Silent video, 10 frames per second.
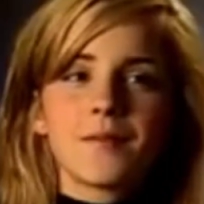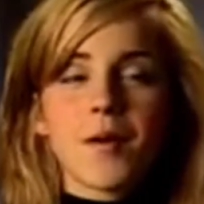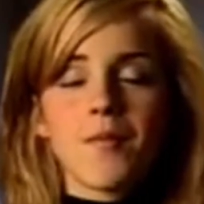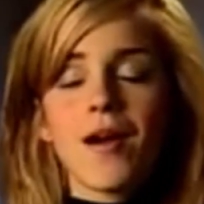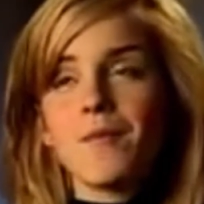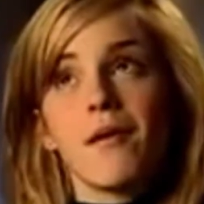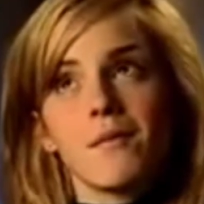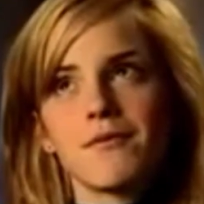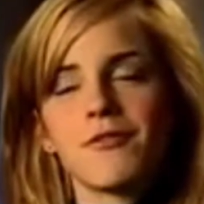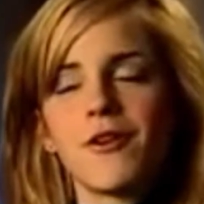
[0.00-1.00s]
I
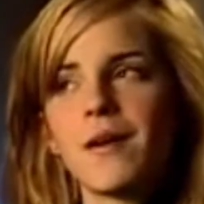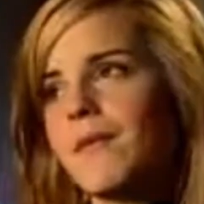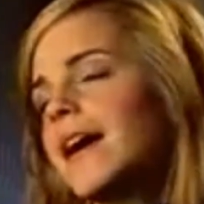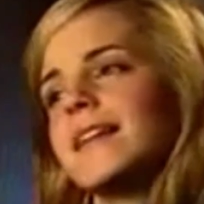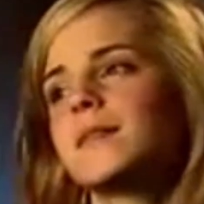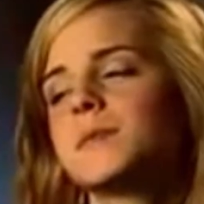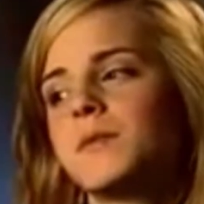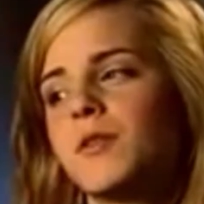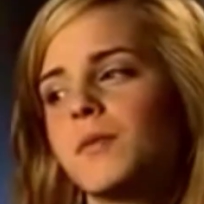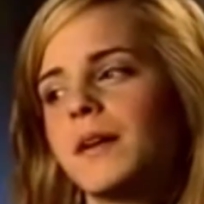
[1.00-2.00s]
might be wrong. I might end up to
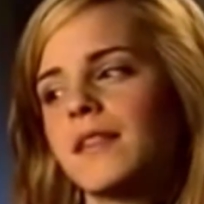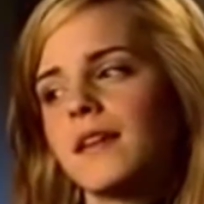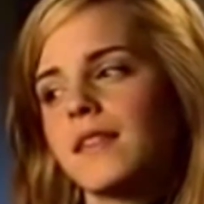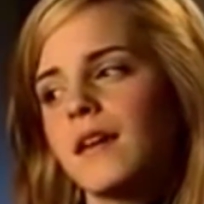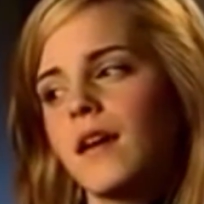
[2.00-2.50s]
be wrong, but I think